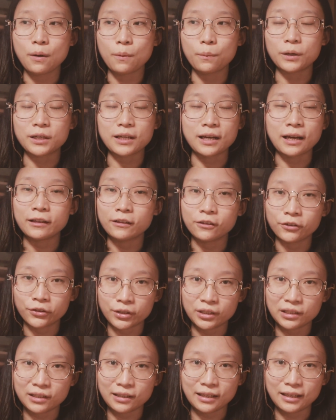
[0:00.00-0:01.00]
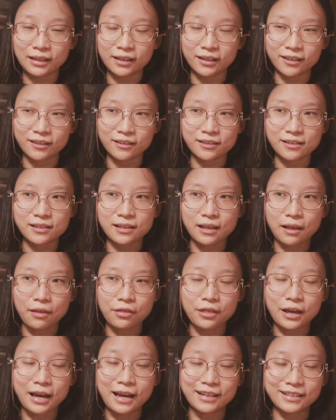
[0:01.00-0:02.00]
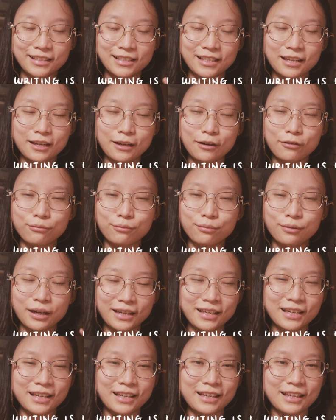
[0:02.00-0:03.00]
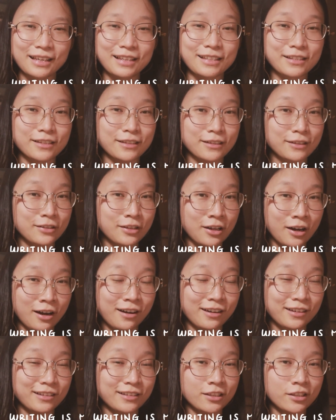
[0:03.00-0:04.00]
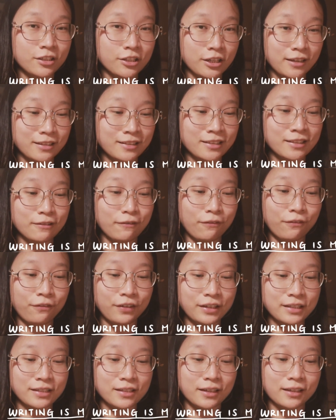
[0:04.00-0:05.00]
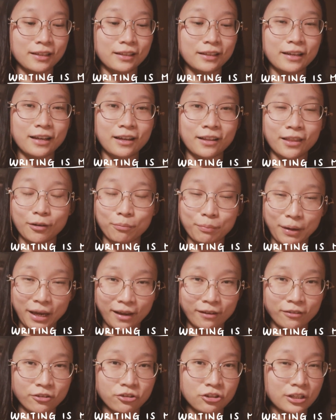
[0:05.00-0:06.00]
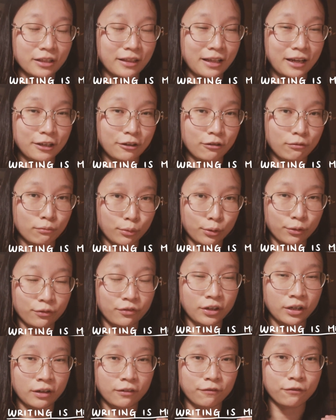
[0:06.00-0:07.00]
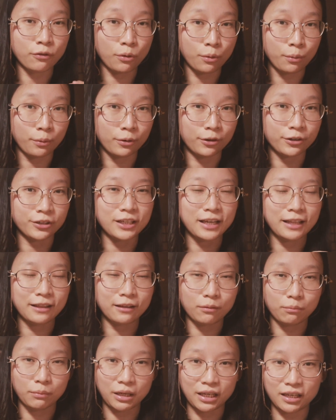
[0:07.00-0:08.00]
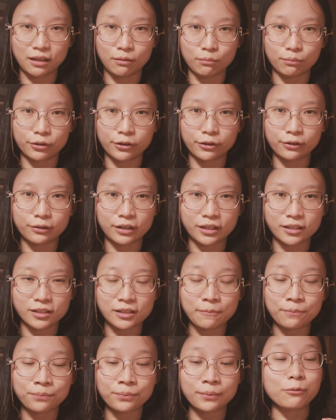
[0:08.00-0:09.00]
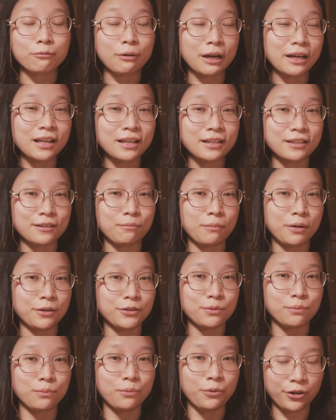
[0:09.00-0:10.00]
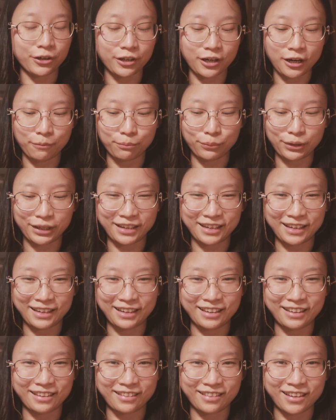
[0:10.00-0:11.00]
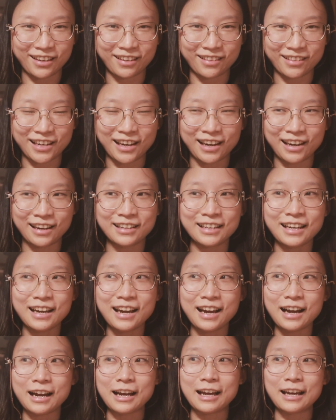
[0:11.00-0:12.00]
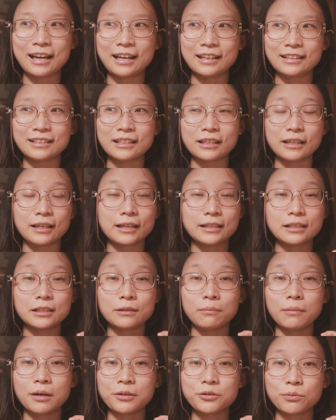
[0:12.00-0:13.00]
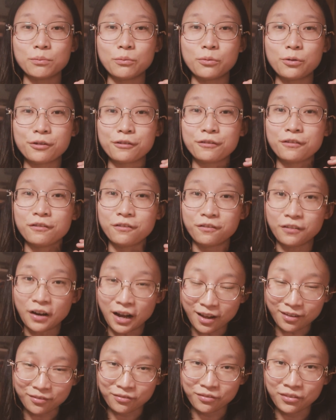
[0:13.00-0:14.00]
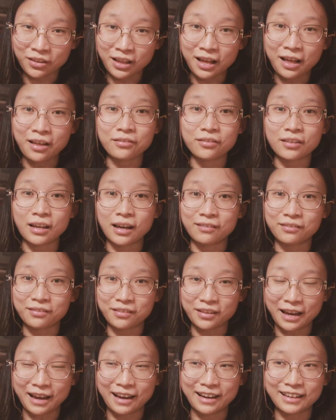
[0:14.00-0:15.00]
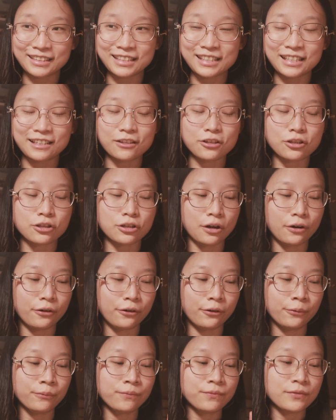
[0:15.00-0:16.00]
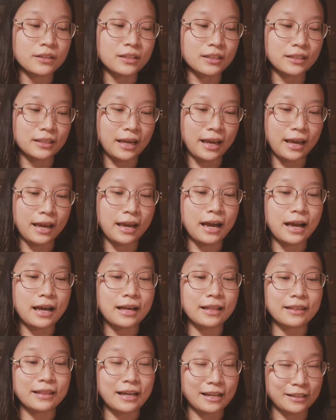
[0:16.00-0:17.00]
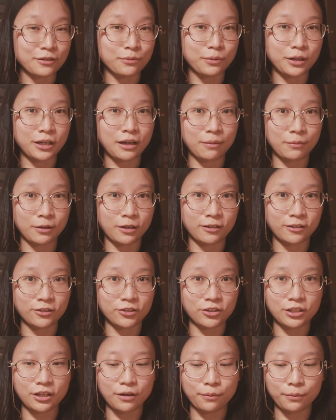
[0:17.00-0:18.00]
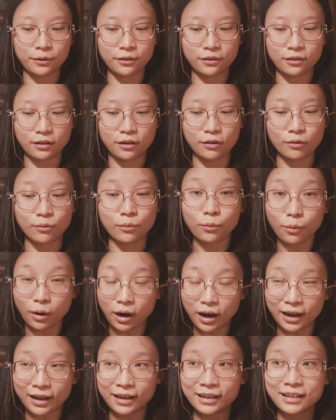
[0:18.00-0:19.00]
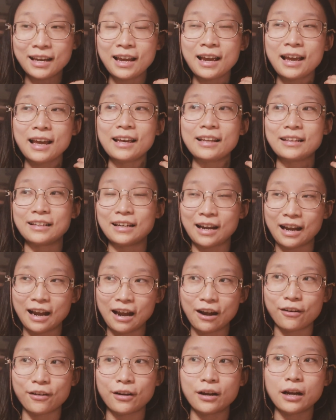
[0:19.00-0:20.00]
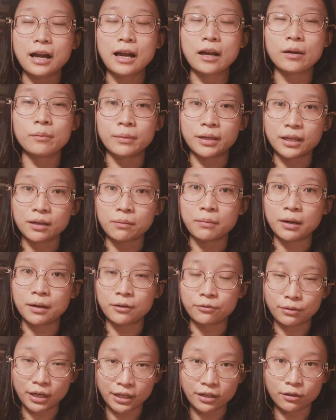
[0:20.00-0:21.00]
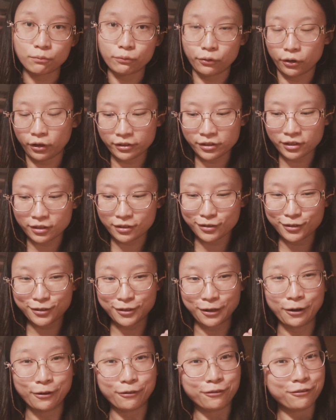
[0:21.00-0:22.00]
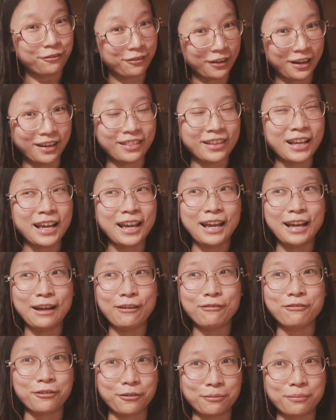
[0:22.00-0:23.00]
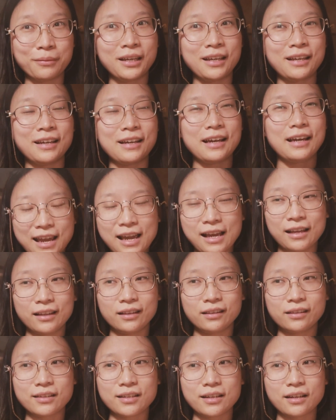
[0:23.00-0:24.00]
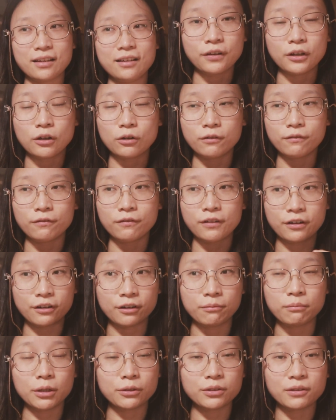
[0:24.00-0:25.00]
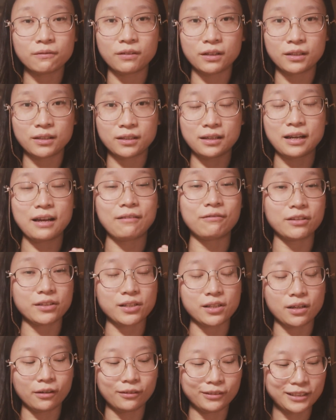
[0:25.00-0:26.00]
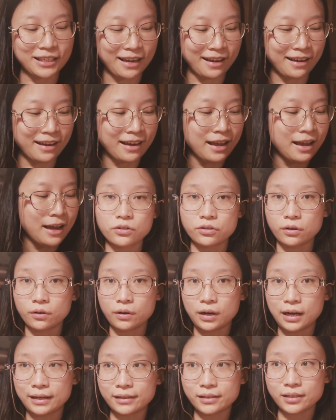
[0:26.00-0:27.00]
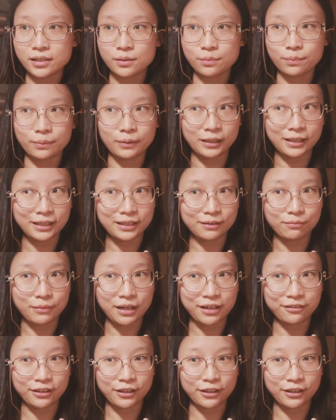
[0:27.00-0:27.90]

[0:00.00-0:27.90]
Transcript: what I learned is that writing is not just physically on a page that you're moving forward and making progress. Writing is much more complicated than that, and it's much more fun than that. So today that's what I'm gonna share with you, why and how I make my writing process so fun for me and feel very motivated every single day. So I split my